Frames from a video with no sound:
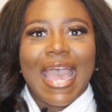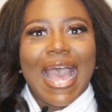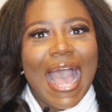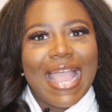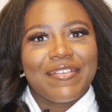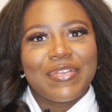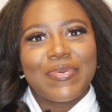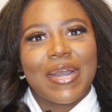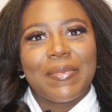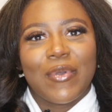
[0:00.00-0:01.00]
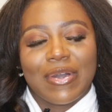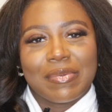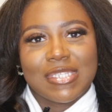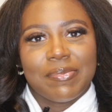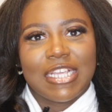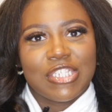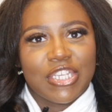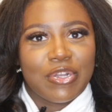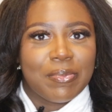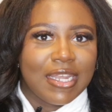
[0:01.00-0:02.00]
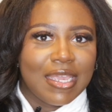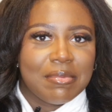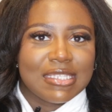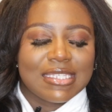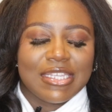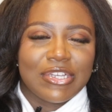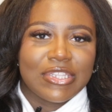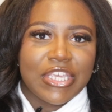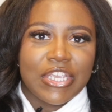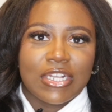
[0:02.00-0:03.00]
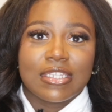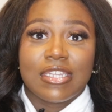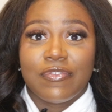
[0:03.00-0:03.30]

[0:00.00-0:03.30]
Hi everyone, welcome to my channel. My name is Sincerely Carolyn.